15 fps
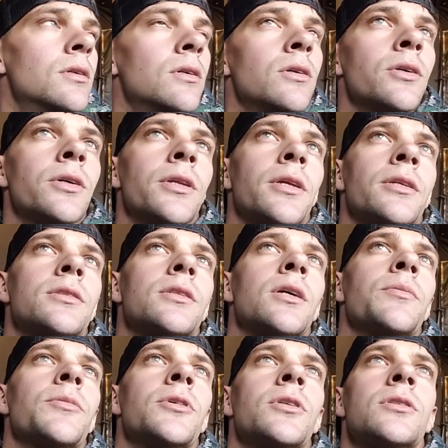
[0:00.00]
Only thing that's
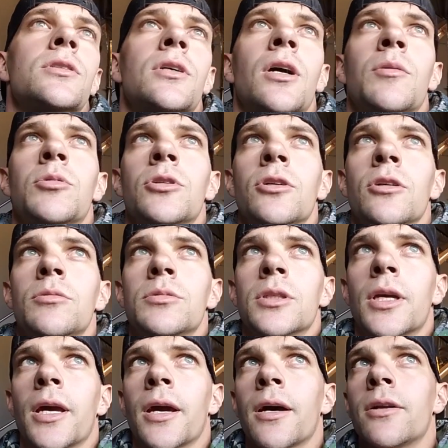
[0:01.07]
come in is a couple groups of
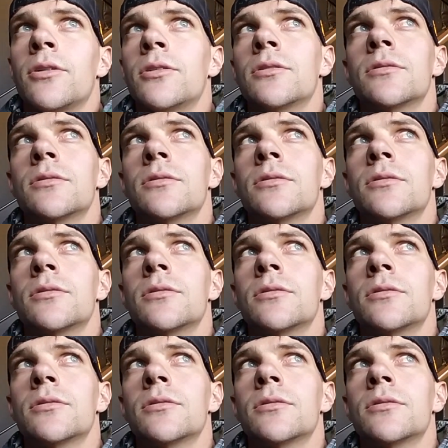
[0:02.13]
cattle.